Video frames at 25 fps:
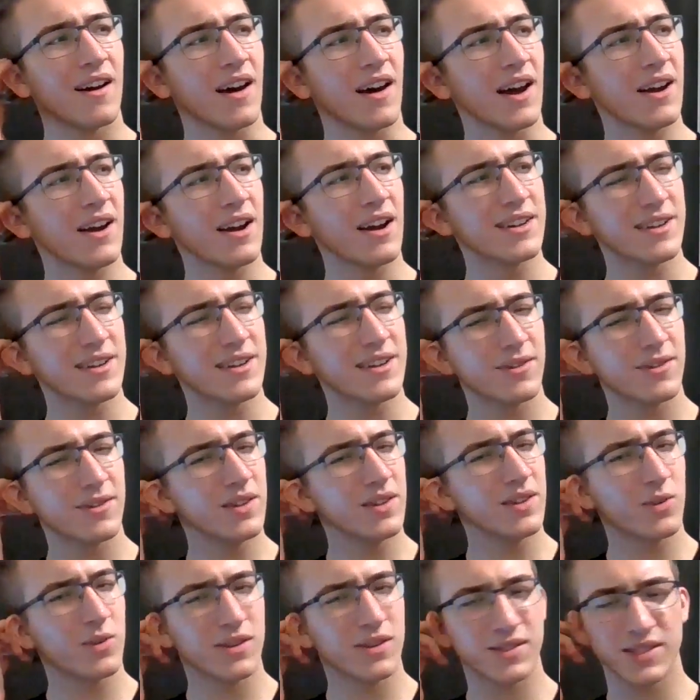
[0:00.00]
I
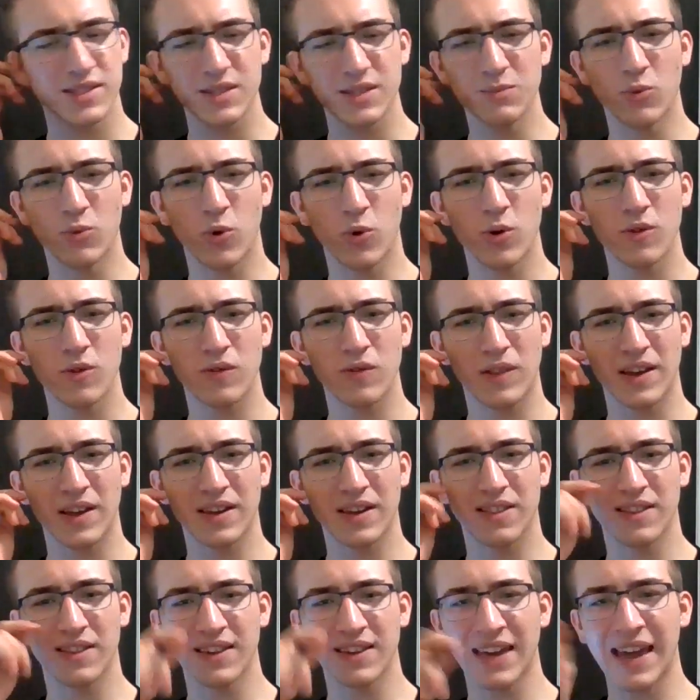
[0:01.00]
definitely want to see more of
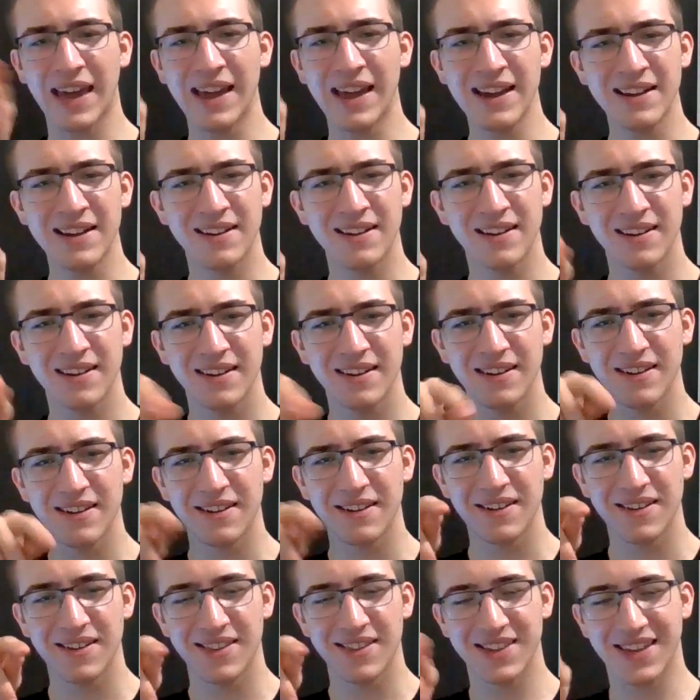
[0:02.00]
like the cake
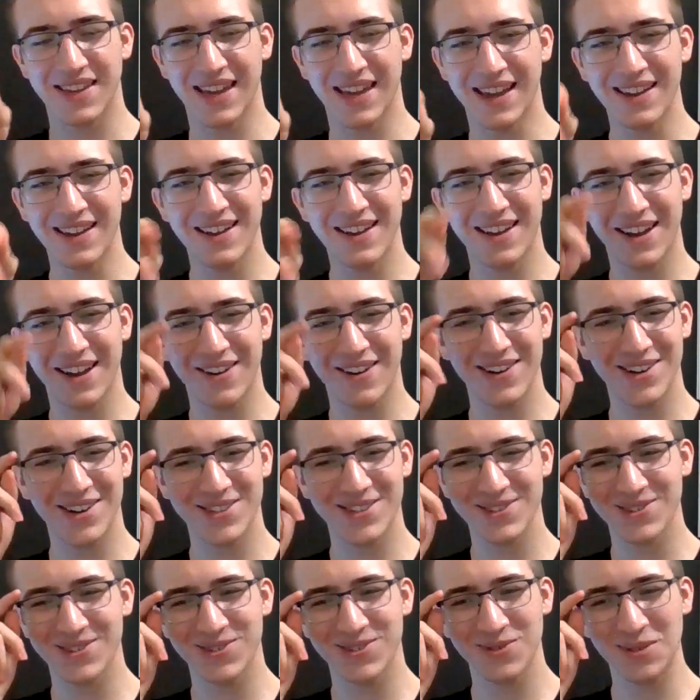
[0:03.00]

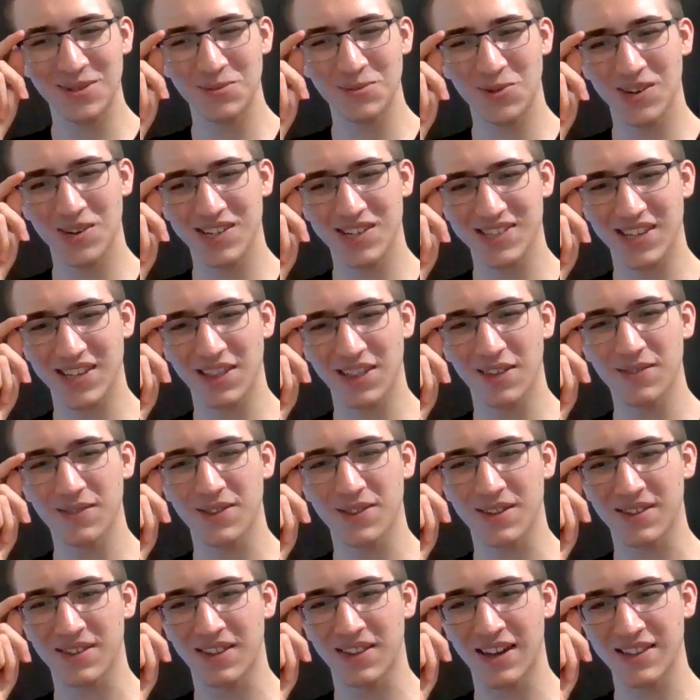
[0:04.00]
character doing more because I love
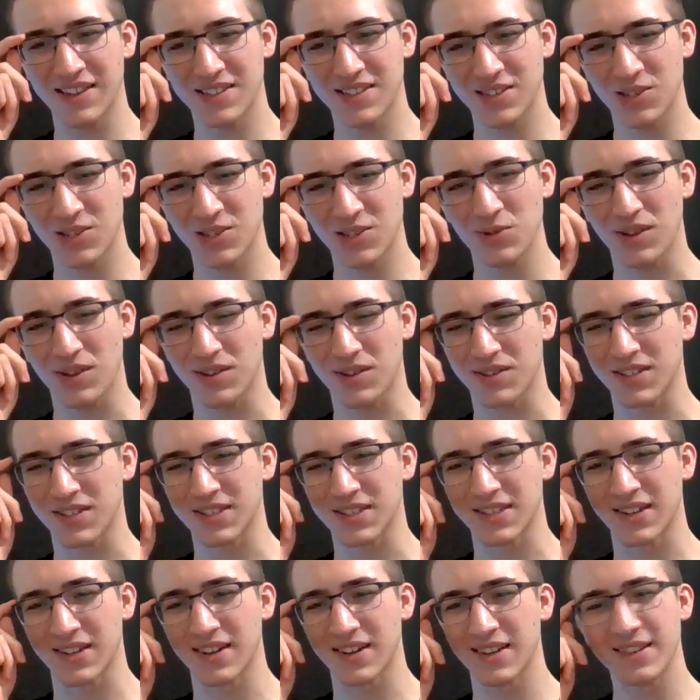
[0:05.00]
it's a cute little
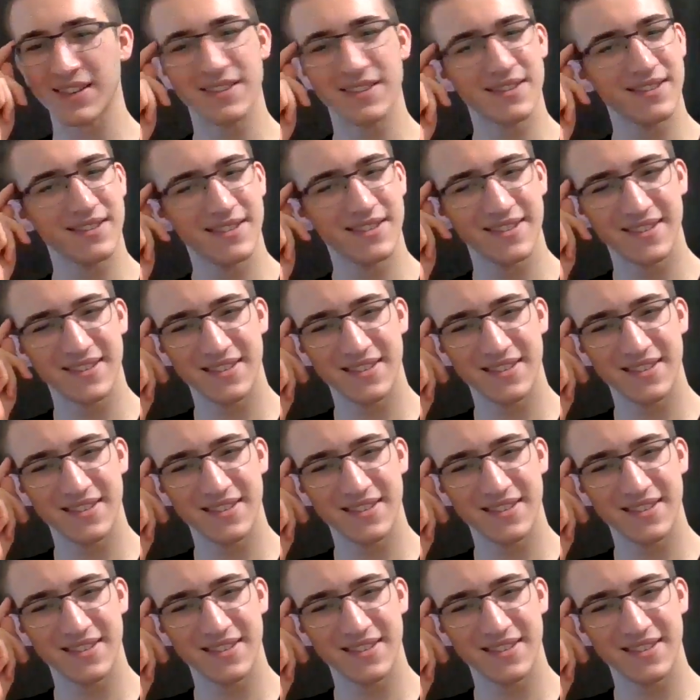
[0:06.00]
design.